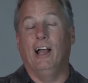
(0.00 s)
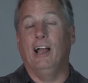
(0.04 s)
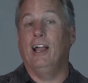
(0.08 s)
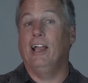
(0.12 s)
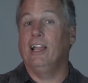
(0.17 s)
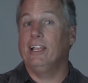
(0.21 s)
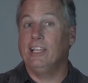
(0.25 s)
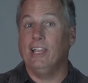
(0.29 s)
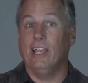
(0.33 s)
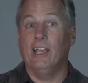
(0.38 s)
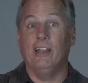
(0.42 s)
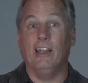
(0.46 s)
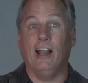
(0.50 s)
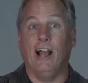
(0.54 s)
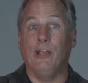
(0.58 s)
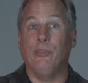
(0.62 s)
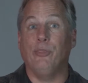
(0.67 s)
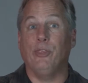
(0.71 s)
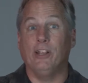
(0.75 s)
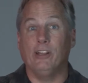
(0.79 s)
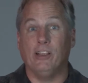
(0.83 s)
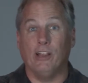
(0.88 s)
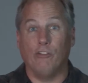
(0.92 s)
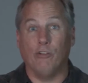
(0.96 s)
Again, I
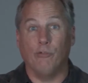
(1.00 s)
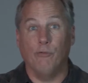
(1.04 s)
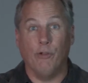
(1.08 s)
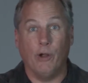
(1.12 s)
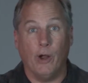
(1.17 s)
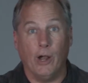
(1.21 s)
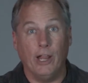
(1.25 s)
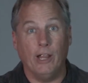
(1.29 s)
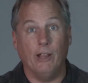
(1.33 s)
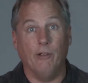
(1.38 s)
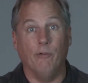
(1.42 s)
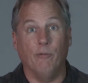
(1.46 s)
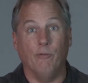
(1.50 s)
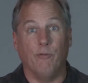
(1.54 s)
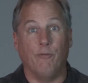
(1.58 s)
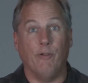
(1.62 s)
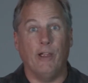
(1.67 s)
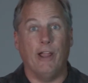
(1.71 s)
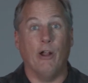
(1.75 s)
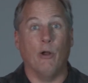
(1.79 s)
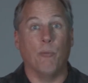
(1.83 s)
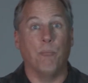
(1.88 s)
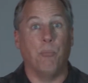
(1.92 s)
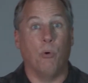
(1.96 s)
think that's a very
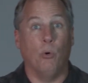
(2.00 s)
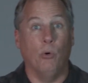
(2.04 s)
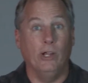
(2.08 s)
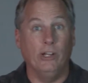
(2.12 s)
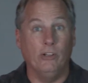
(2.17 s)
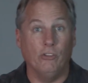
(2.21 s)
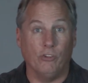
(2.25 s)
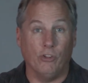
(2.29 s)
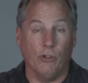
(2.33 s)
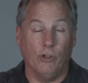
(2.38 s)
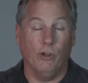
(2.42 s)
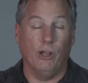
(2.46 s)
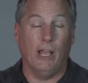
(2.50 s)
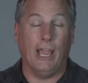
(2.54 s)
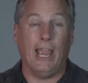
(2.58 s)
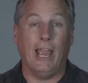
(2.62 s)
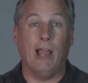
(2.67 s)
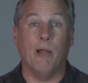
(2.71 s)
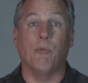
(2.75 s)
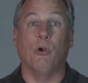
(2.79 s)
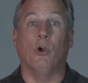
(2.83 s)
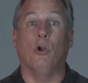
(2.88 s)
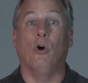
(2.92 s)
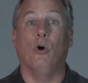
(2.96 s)
fair point to
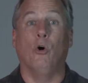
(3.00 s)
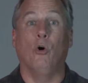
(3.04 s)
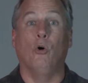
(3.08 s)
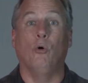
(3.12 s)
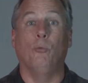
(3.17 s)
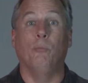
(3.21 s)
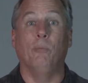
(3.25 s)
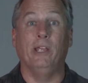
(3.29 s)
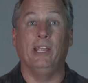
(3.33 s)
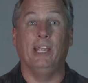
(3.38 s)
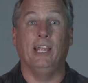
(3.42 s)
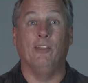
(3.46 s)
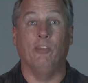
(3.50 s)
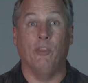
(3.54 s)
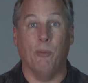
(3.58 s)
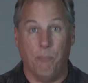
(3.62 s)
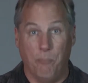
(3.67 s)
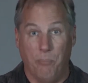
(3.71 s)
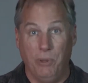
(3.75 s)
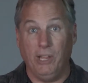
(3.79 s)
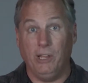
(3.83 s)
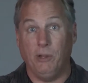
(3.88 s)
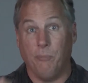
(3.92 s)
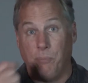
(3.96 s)
hammer home in the
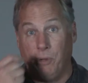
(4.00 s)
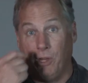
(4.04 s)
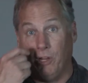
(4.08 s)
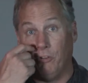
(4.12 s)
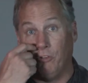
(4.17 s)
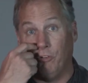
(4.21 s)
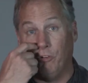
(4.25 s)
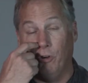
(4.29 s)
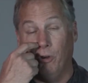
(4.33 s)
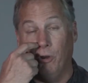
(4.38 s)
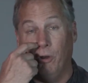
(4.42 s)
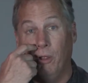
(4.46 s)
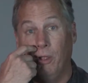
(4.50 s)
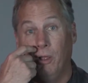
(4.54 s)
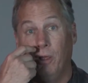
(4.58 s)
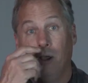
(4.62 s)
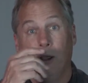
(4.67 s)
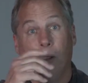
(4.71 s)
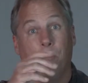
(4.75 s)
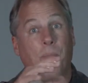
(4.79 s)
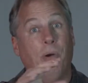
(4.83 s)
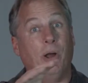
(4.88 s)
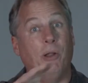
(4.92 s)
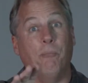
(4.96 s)
big picture,
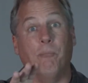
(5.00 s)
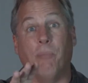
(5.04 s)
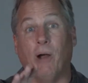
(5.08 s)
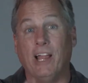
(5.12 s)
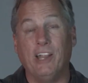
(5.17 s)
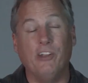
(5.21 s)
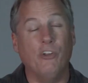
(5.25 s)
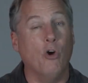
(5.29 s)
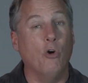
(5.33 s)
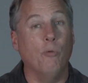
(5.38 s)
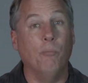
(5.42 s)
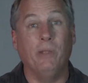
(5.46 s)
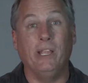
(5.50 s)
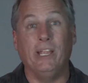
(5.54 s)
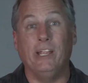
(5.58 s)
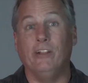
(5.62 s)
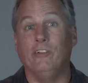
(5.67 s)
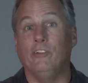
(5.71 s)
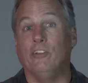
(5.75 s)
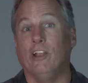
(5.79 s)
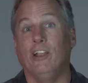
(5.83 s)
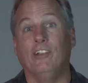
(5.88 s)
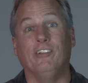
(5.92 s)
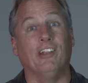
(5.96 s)
but by no
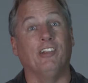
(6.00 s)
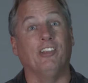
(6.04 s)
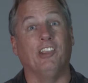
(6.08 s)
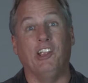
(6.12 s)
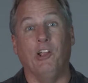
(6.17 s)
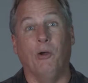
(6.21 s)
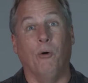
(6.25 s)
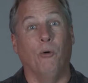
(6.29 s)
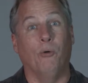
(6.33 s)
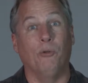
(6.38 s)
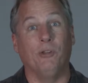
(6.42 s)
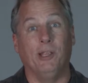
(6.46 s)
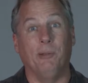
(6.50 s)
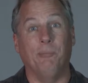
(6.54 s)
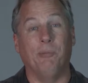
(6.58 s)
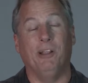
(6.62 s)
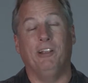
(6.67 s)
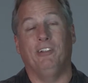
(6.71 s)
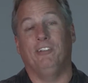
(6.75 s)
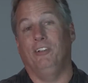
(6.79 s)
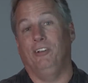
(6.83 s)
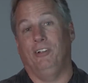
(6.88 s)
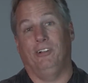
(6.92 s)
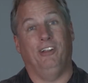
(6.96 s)
means is it the only
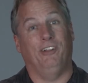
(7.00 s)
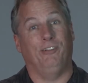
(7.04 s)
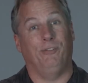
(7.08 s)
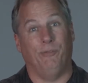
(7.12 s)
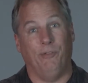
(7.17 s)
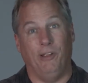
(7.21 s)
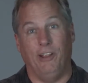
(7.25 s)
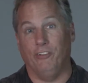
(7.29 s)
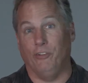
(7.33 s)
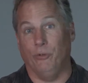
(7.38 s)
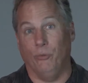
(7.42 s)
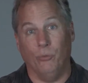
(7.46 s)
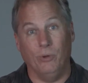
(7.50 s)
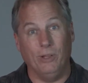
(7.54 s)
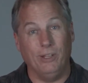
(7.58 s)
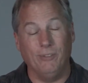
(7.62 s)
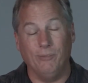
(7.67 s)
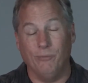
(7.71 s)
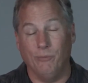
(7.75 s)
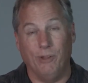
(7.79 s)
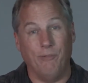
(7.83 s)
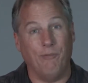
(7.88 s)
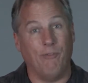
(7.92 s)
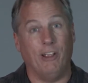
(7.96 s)
place. Look, let's face it,
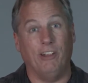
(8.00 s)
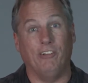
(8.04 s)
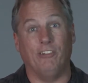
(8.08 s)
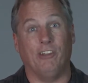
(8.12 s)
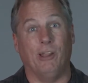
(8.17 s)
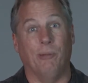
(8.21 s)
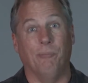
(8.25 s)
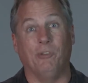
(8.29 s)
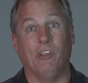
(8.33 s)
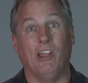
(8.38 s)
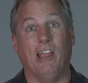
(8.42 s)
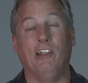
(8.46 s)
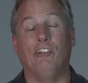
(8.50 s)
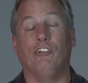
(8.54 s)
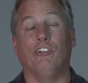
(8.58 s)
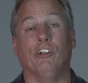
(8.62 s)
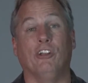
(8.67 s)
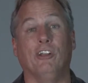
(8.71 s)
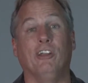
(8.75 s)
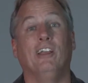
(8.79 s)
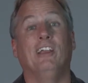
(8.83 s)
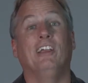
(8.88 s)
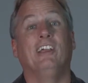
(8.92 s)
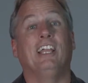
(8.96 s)
we face
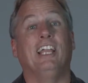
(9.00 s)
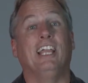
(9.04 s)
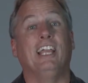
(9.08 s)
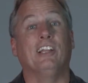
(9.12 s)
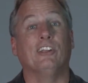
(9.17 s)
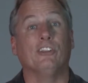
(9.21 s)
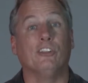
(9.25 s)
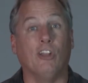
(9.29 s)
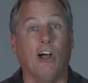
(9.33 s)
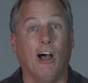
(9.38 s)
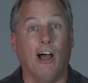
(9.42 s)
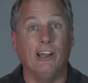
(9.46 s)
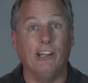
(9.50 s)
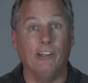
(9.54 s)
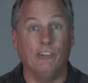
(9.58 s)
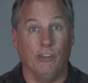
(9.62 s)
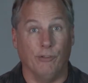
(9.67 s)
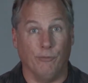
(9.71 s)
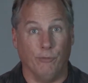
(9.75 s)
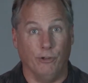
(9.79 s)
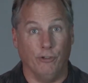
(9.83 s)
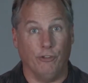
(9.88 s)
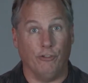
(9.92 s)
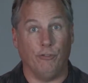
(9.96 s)
temptation in a lot of
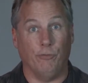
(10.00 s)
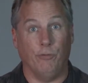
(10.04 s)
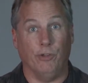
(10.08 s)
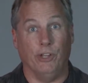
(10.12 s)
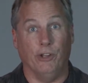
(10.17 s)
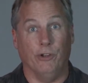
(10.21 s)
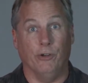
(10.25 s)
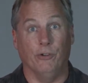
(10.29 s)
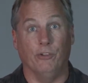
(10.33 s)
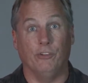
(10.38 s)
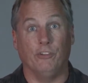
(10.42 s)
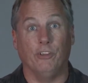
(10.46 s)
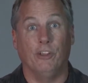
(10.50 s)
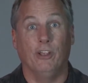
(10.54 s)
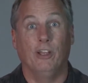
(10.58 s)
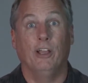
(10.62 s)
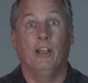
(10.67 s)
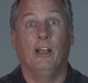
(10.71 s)
different spheres,